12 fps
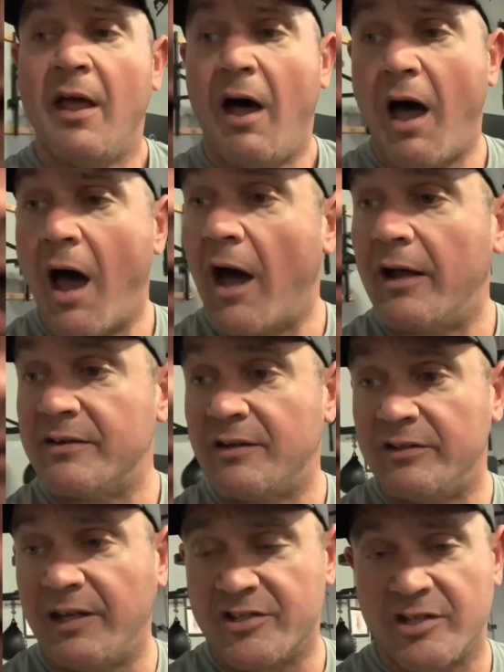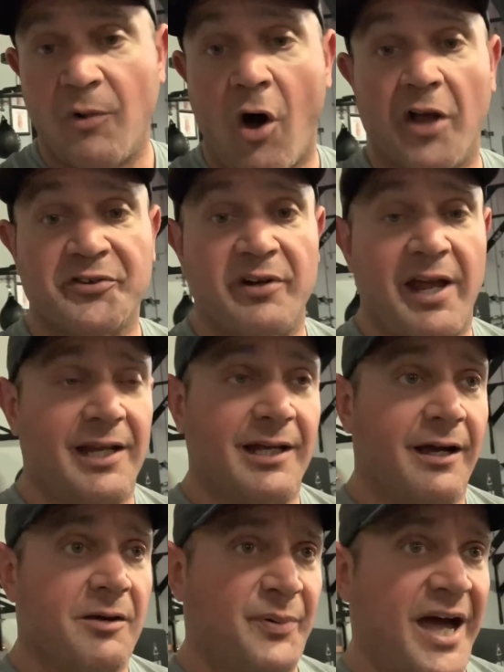Uh, did some alternating
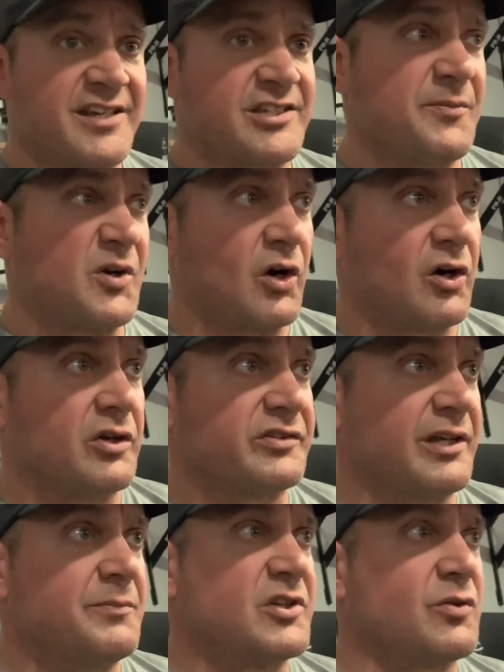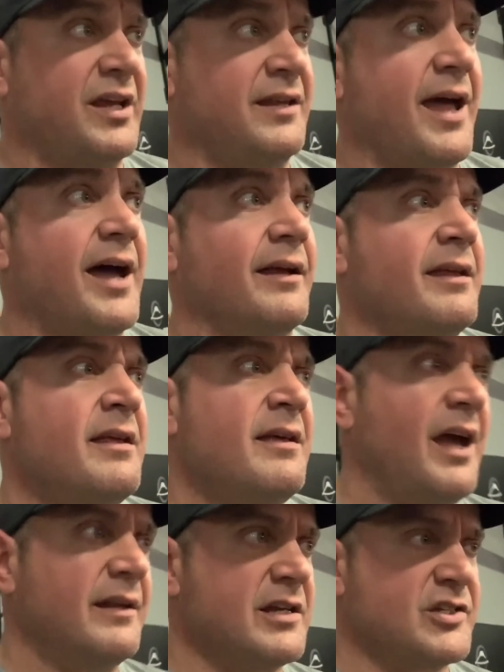uh, bicep curls in between that.
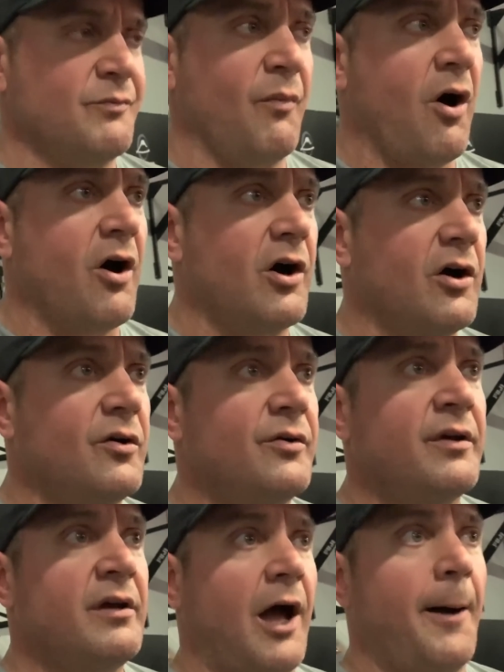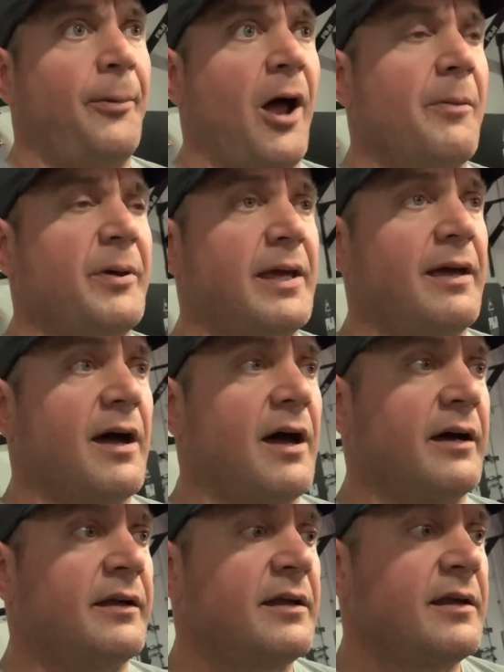And then tomorrow, I'll probably,
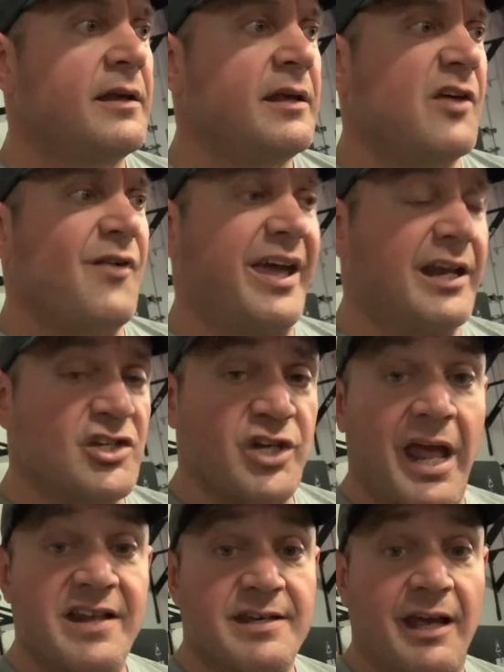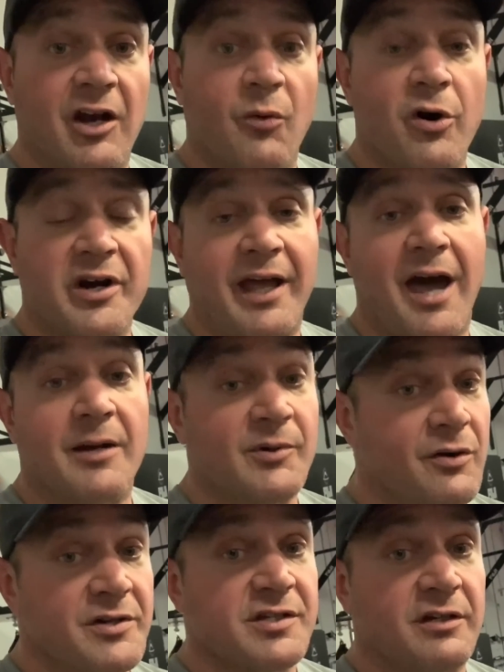uh, if I get a chance to hit a workout, I'm
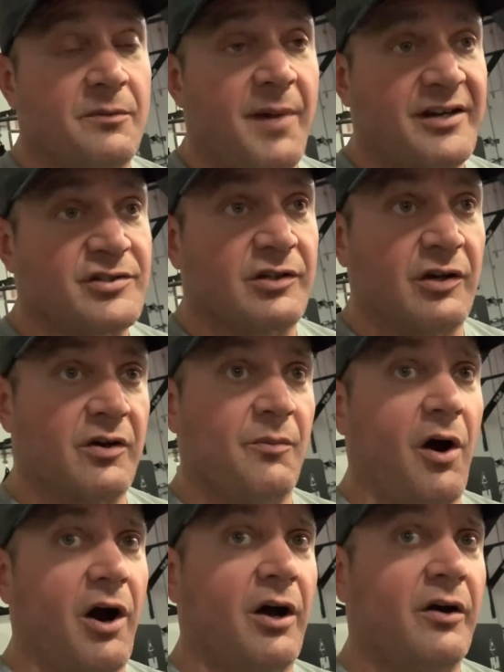going to New Mexico tomorrow.